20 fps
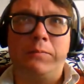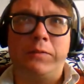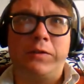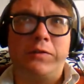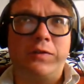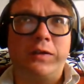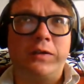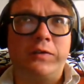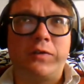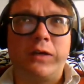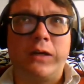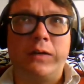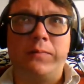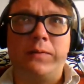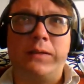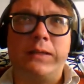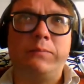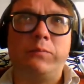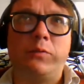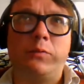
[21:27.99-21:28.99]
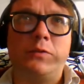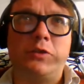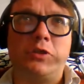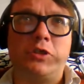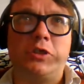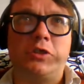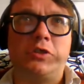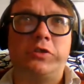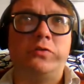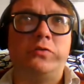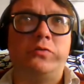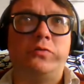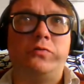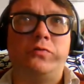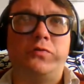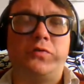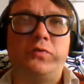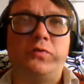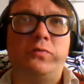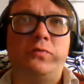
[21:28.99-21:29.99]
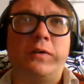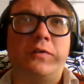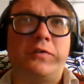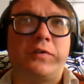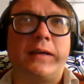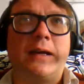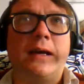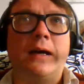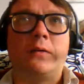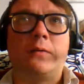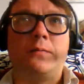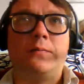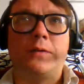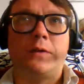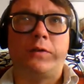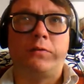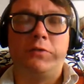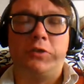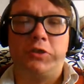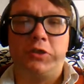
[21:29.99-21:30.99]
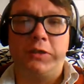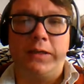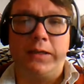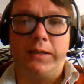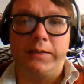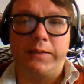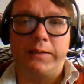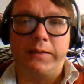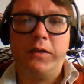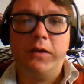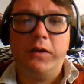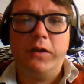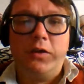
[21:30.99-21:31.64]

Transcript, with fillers: they say he's kind of an evil magician who's who has a counterfeit Christianity.